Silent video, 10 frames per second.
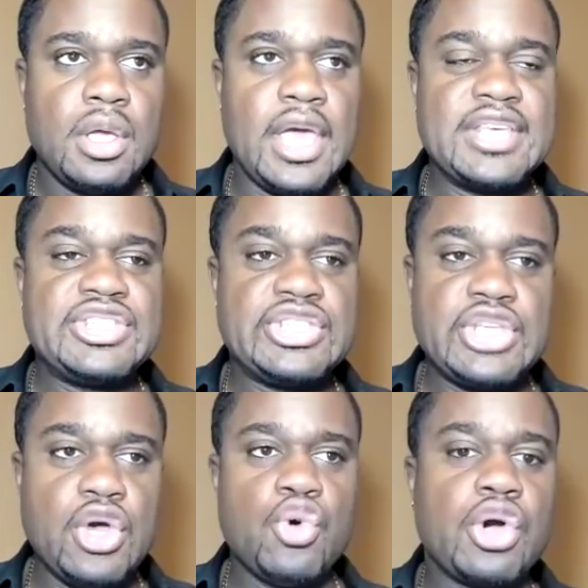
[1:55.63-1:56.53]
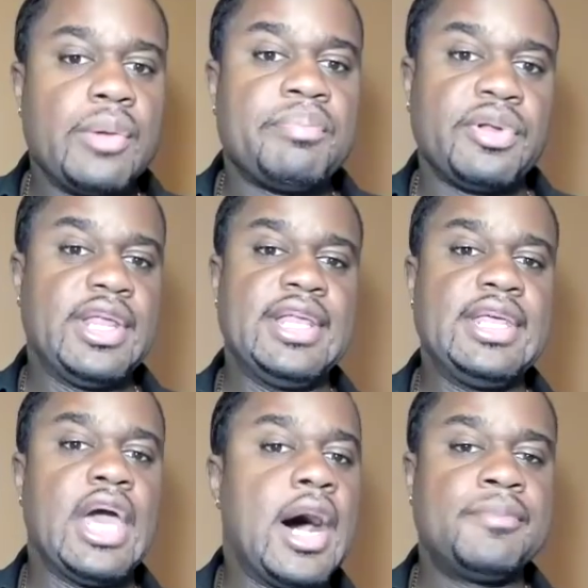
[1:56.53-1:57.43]
it's still
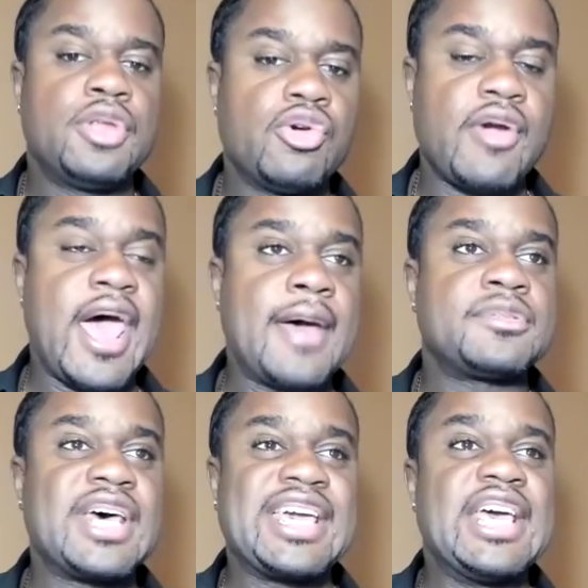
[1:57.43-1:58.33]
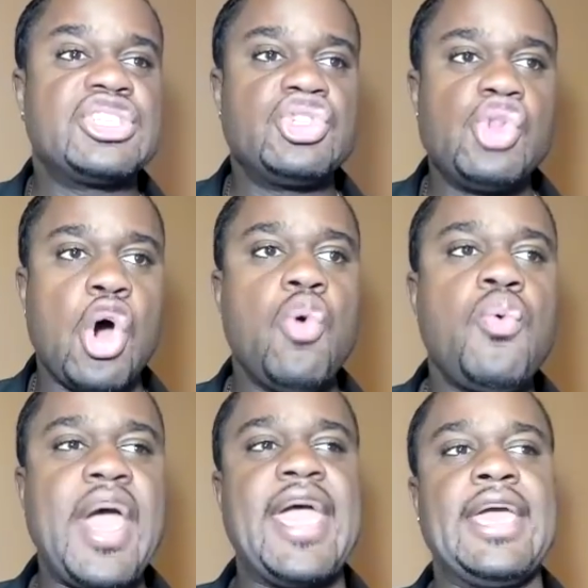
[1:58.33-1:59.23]
completely up to grabs. Like, there's no
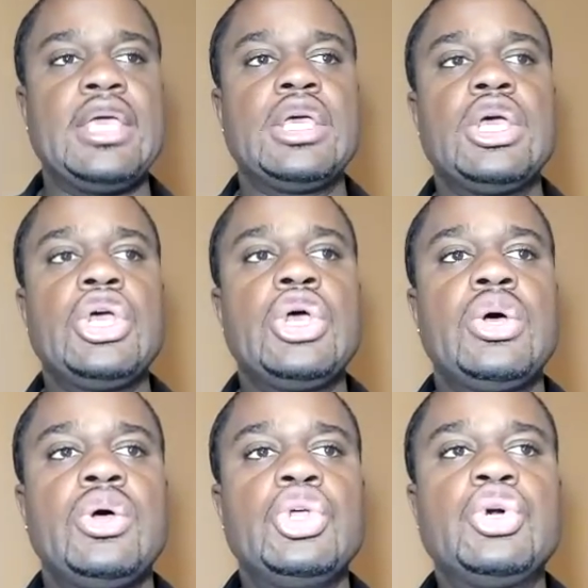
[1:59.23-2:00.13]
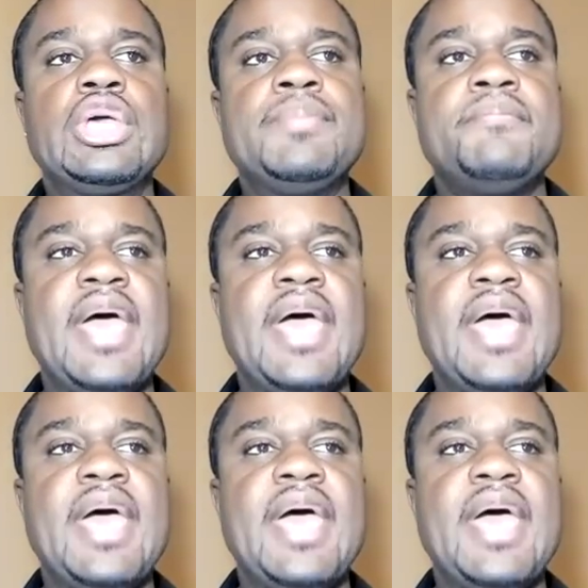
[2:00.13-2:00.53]
way you can